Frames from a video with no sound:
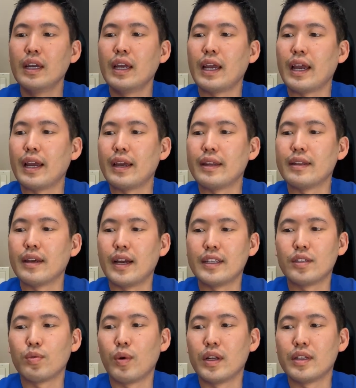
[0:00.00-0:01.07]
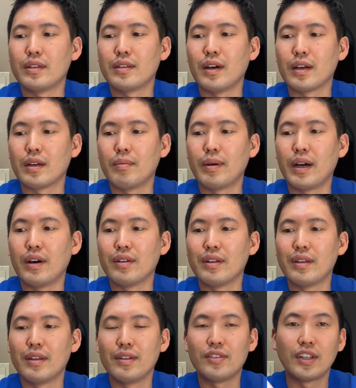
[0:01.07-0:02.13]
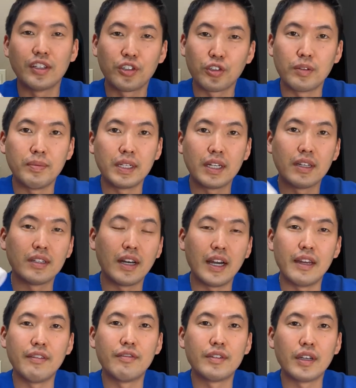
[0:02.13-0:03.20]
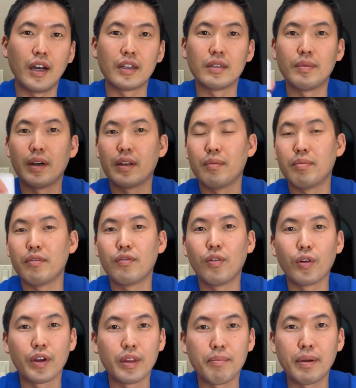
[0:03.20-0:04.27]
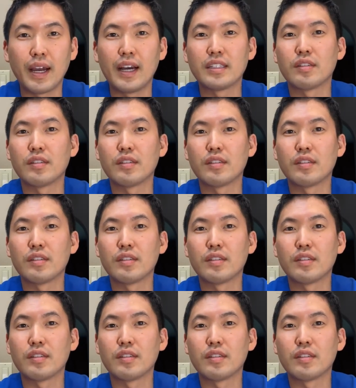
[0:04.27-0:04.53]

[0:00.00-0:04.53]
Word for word: And I just wanted to talk about this sunscreen because I've talked about it before in the past.